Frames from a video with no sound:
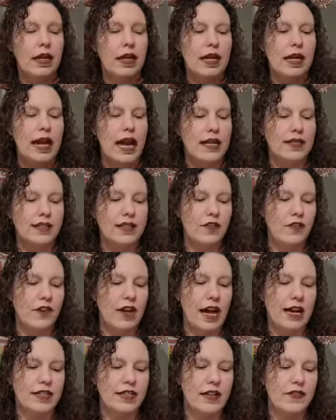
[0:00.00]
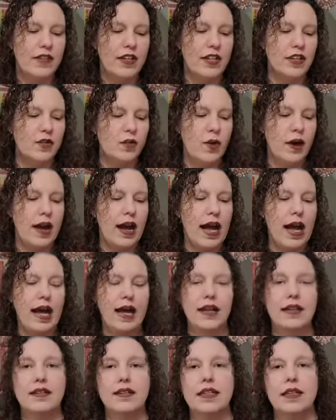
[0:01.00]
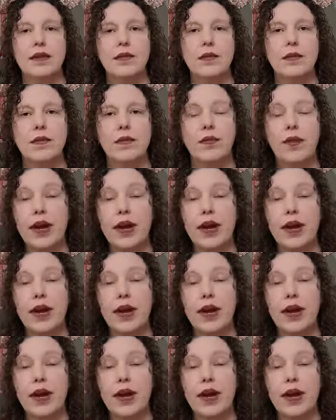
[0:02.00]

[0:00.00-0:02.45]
it has different activities where it has them